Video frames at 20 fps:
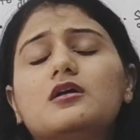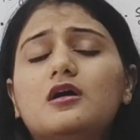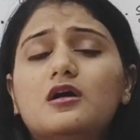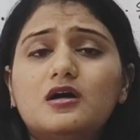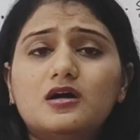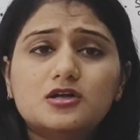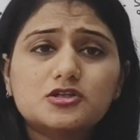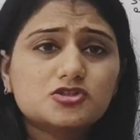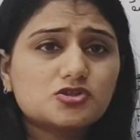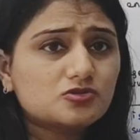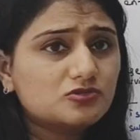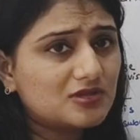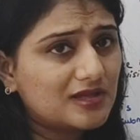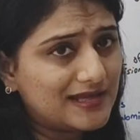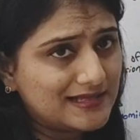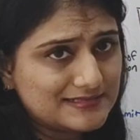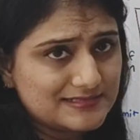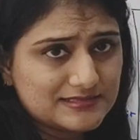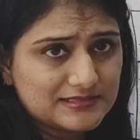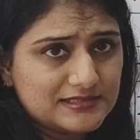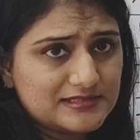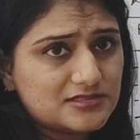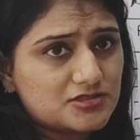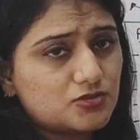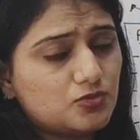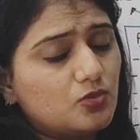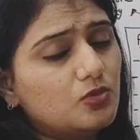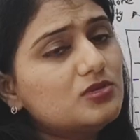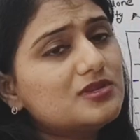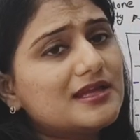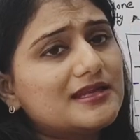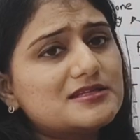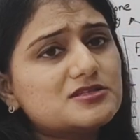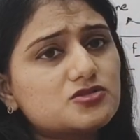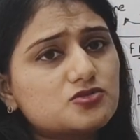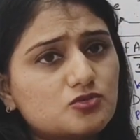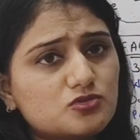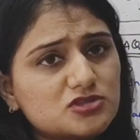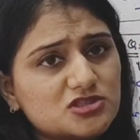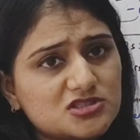So the answer is no. There is
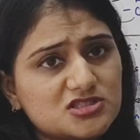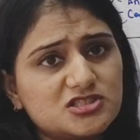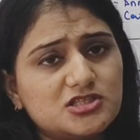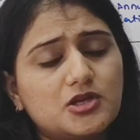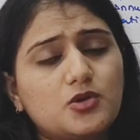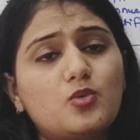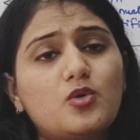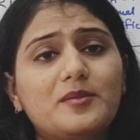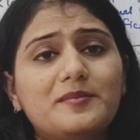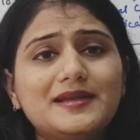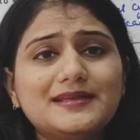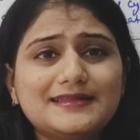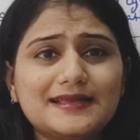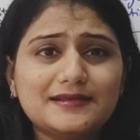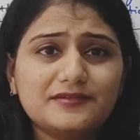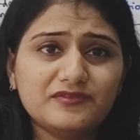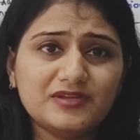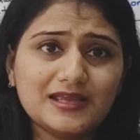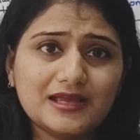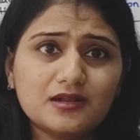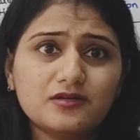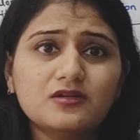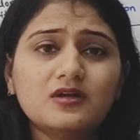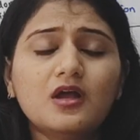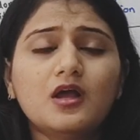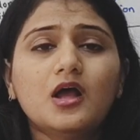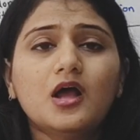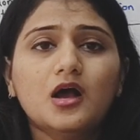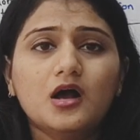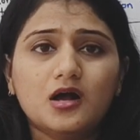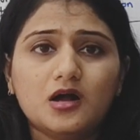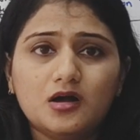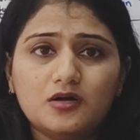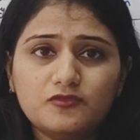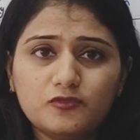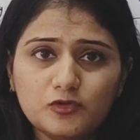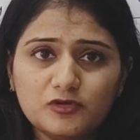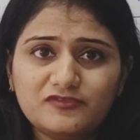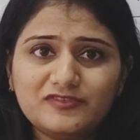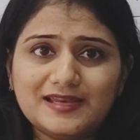no such requirement that we are
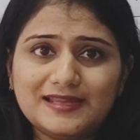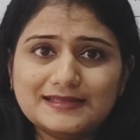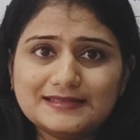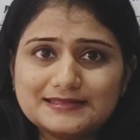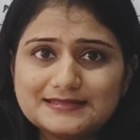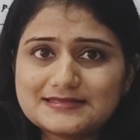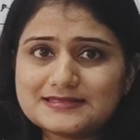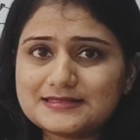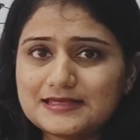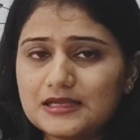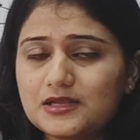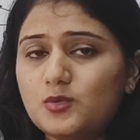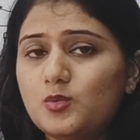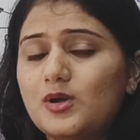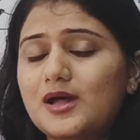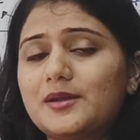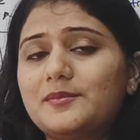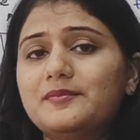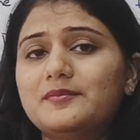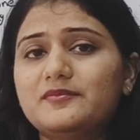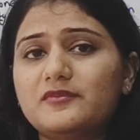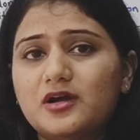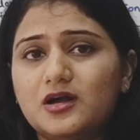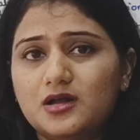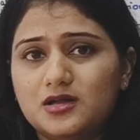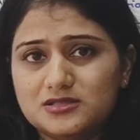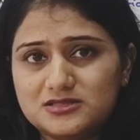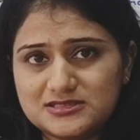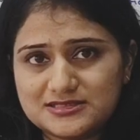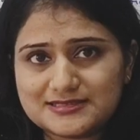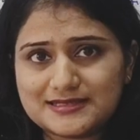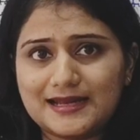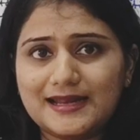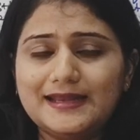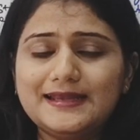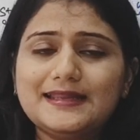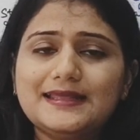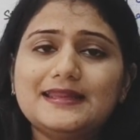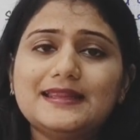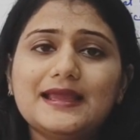fulfilling this requirement, this
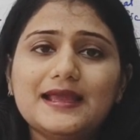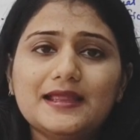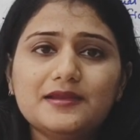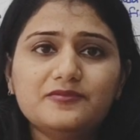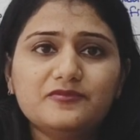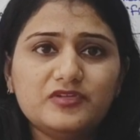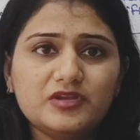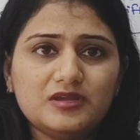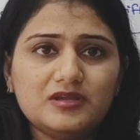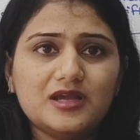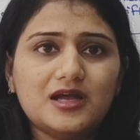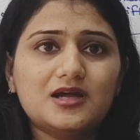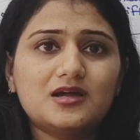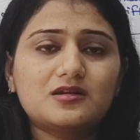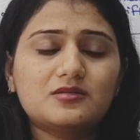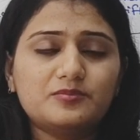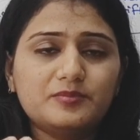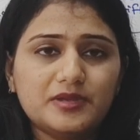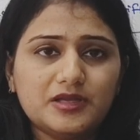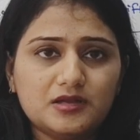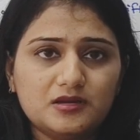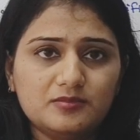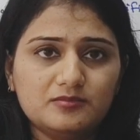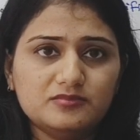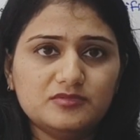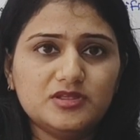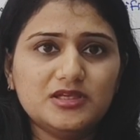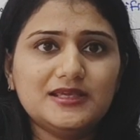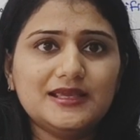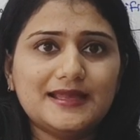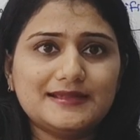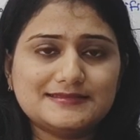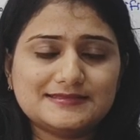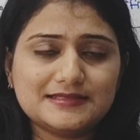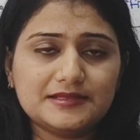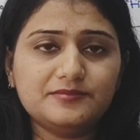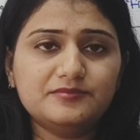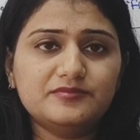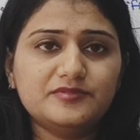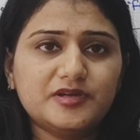criteria, and we are become the
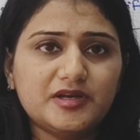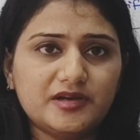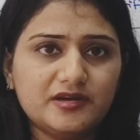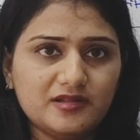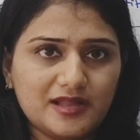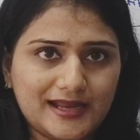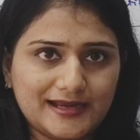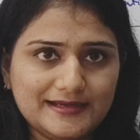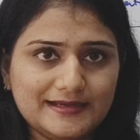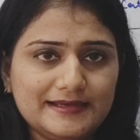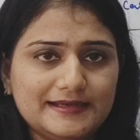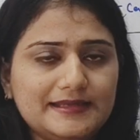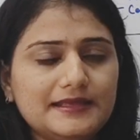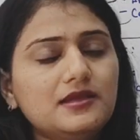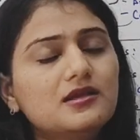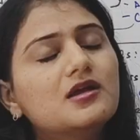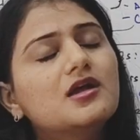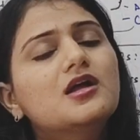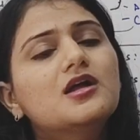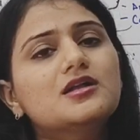exempted entity.